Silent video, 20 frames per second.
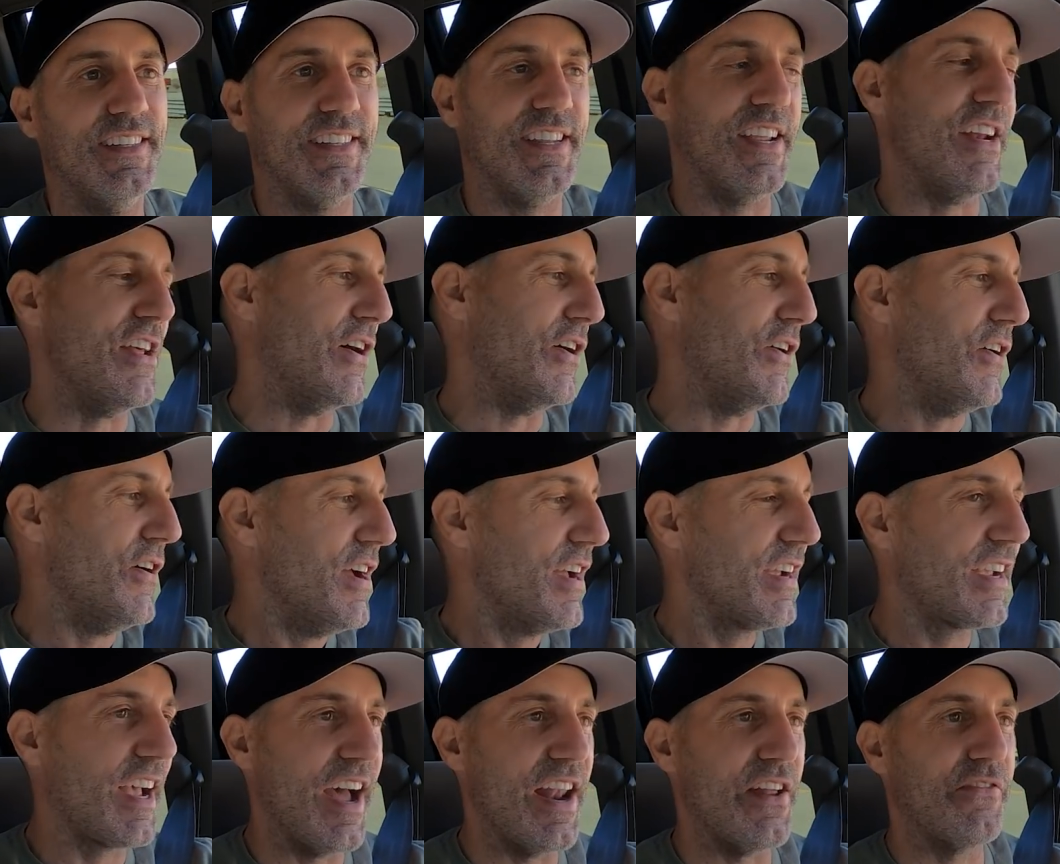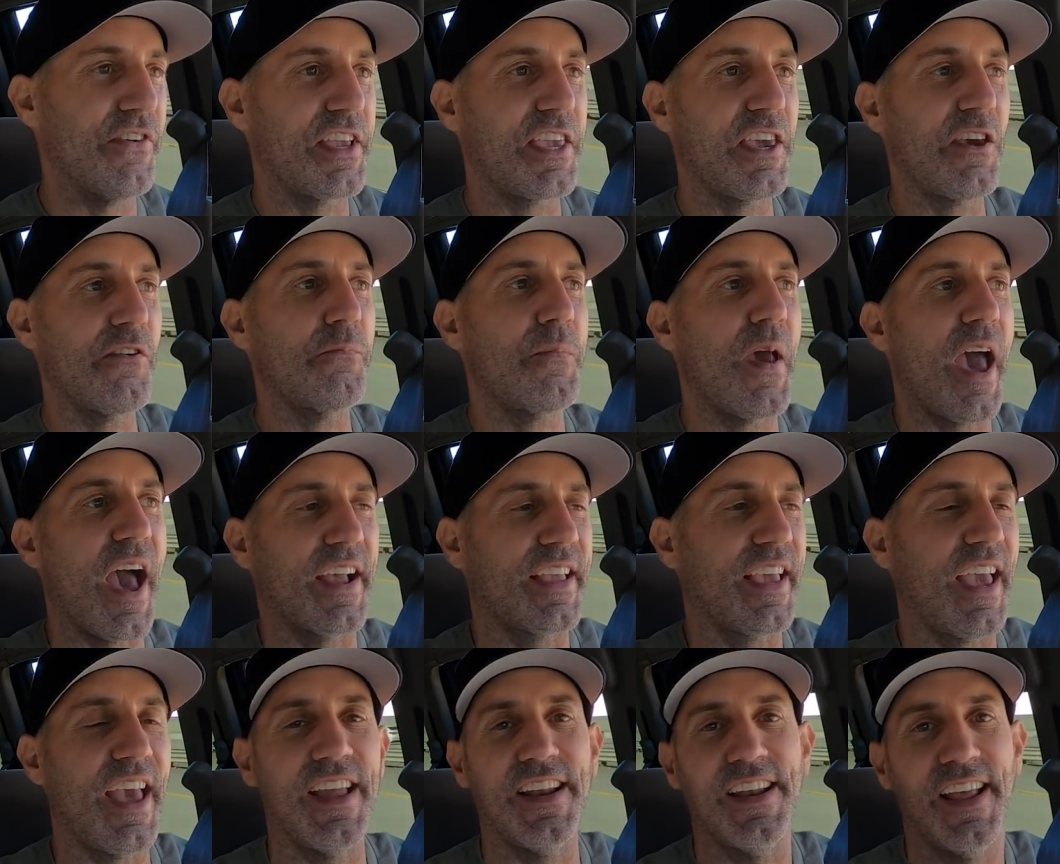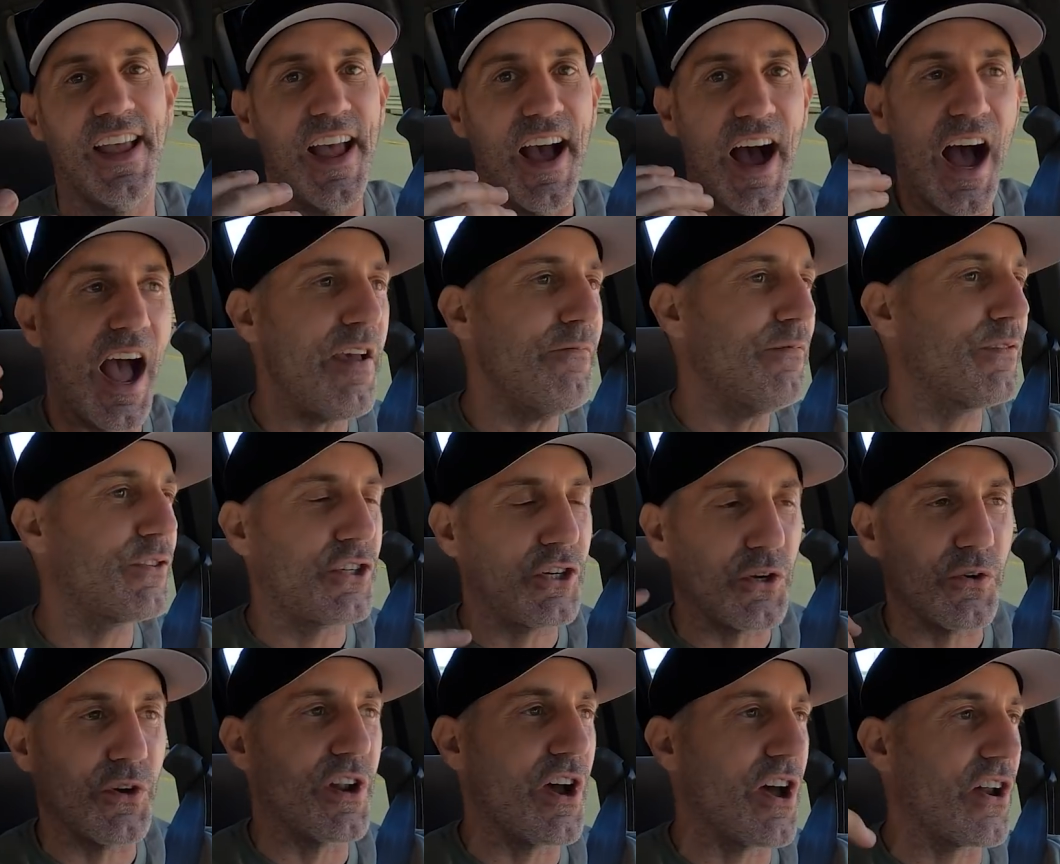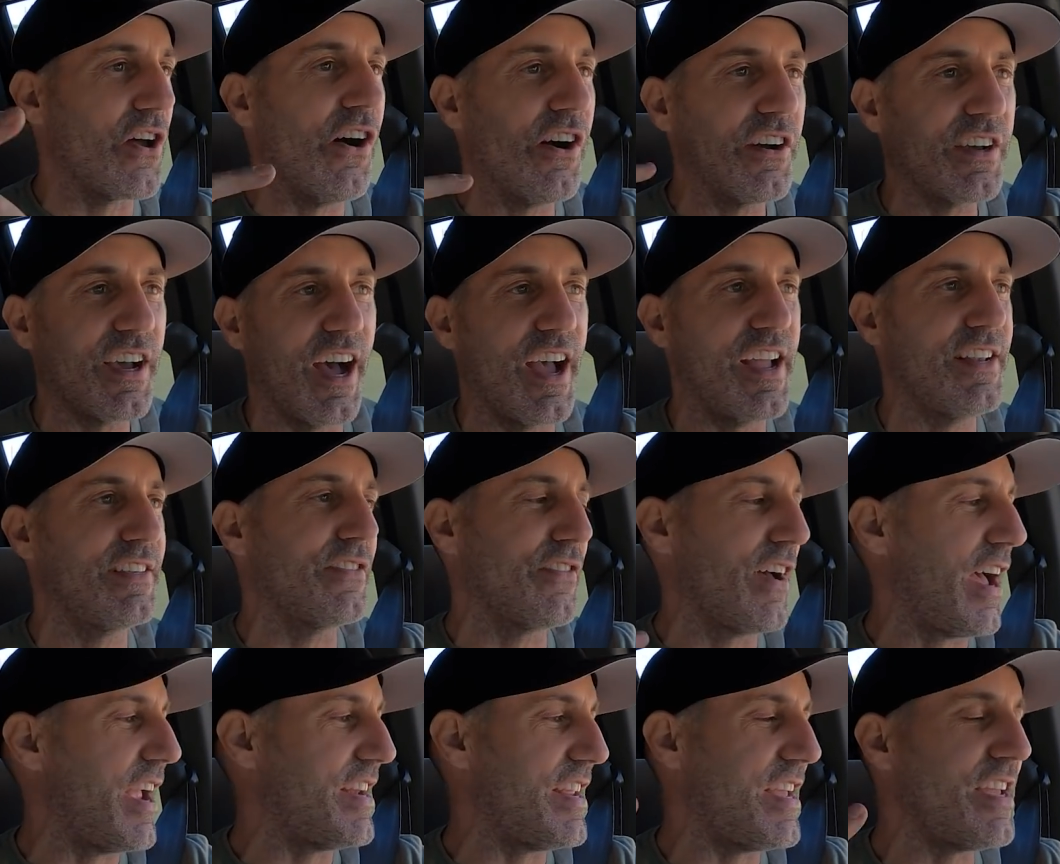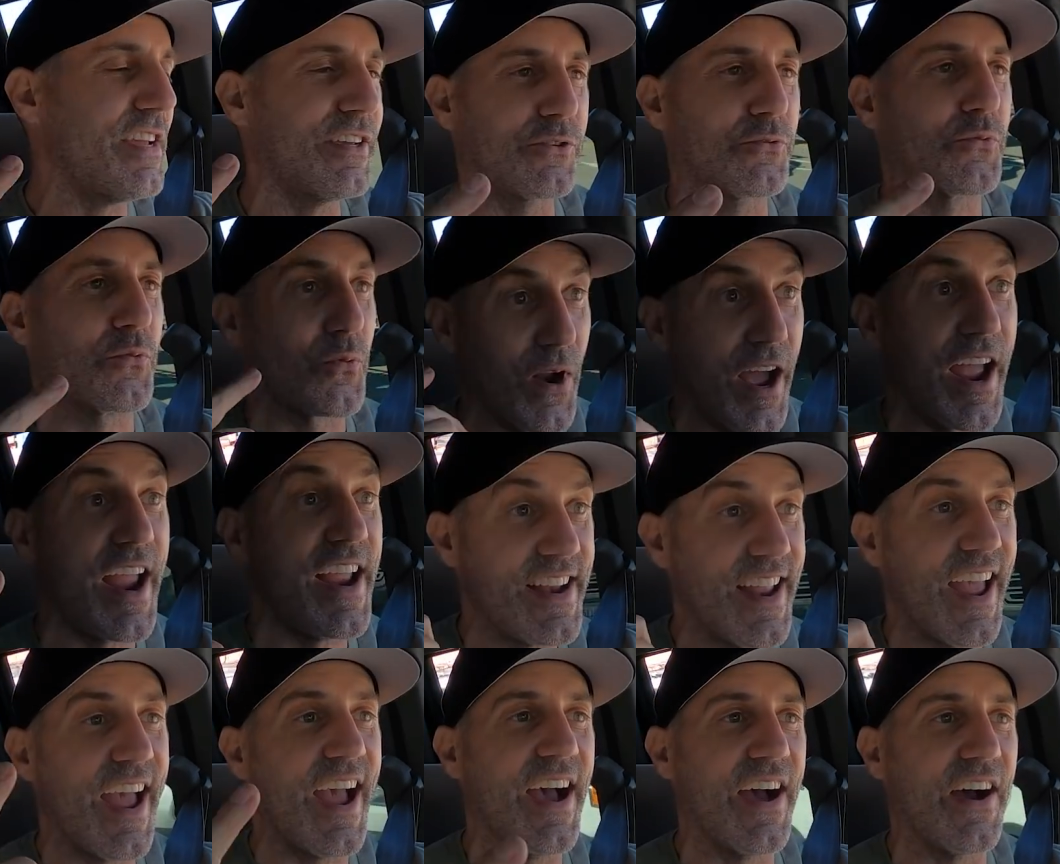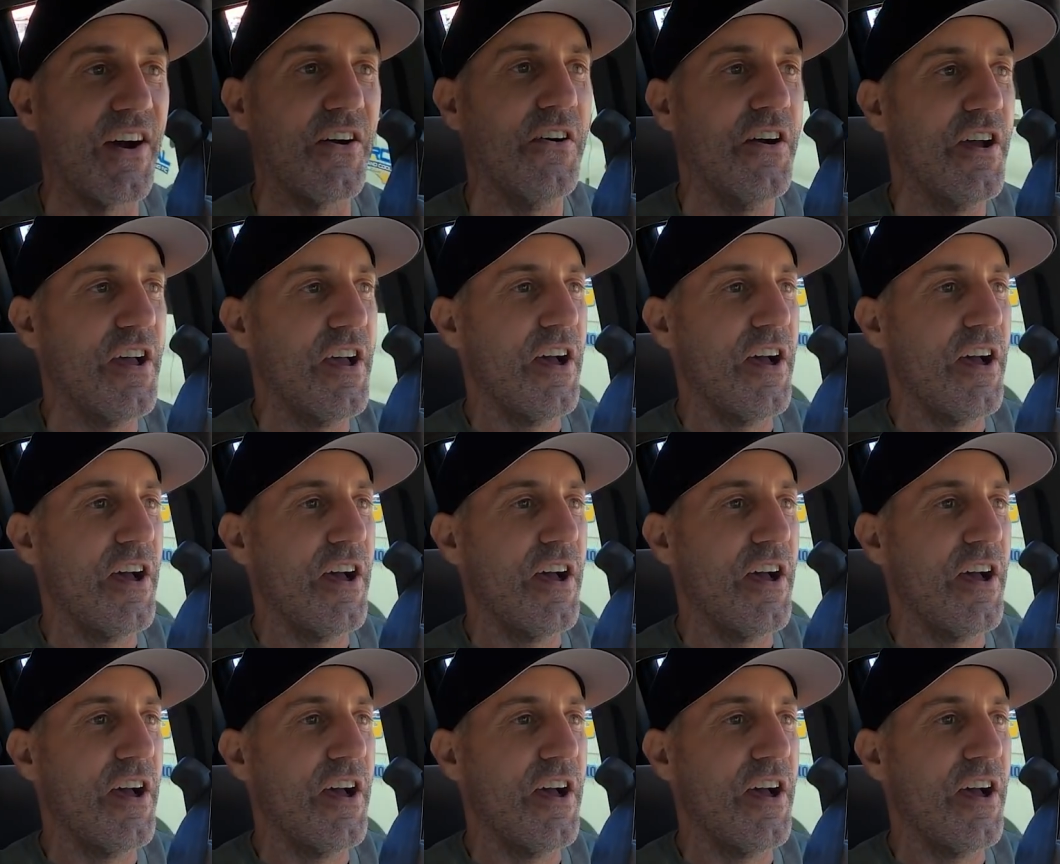you know, kind of a give back. And I'm chewing on all kinds of ideas right now